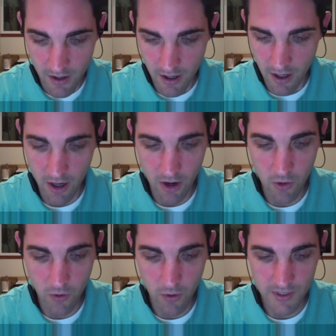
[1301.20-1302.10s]

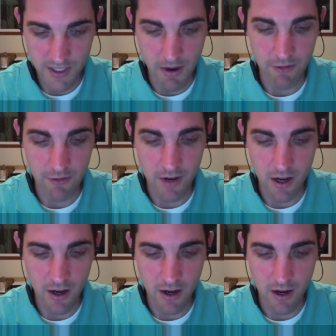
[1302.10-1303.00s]
what was it, about
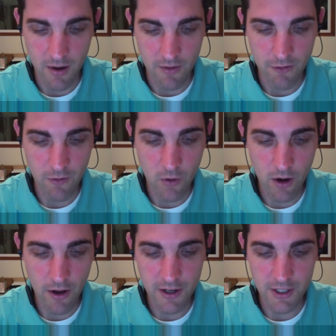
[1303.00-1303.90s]

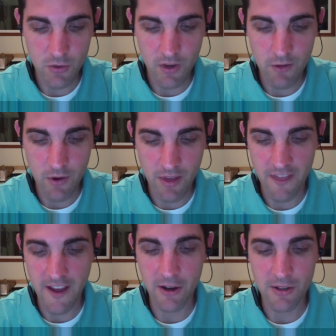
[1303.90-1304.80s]

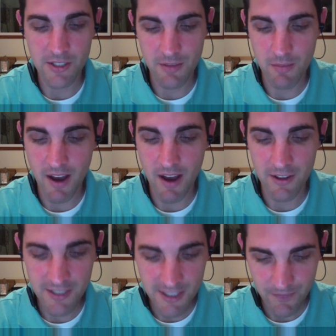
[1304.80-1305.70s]
424,000
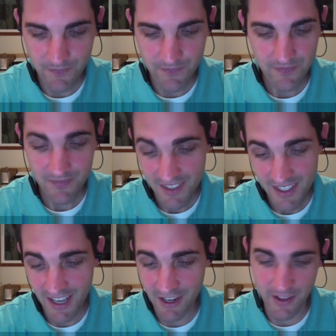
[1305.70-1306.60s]
miles,
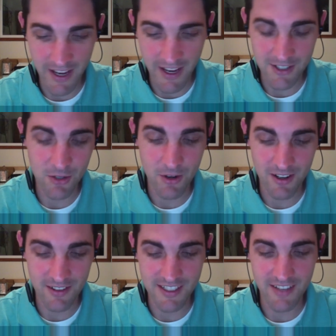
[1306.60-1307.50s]
and they only had
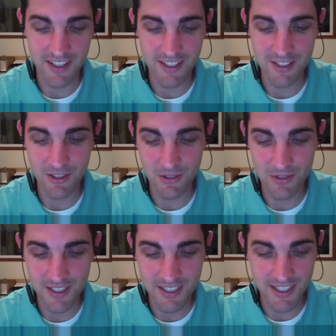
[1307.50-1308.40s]
272
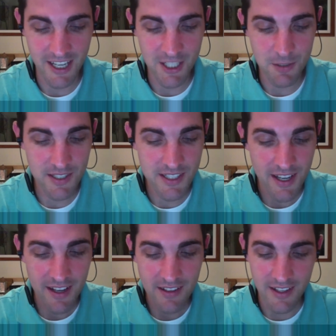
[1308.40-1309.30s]
disengagements.
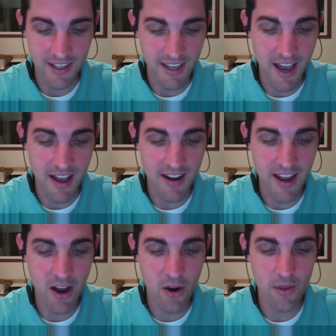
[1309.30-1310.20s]
Like, yeah,
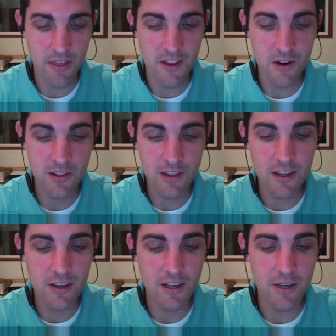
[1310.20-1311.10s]
now they're
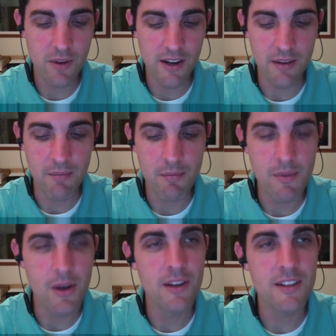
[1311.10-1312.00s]
literally running
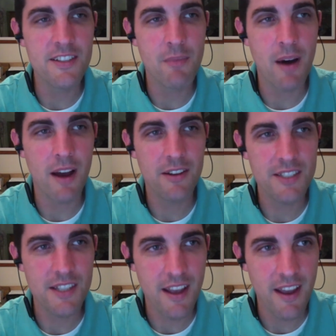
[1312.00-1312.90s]
millions of
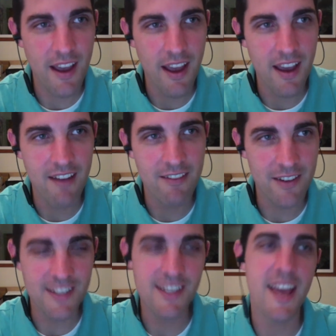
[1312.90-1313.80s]
miles
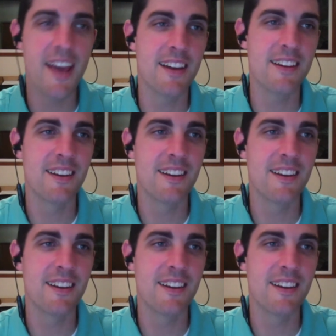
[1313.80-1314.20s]
every day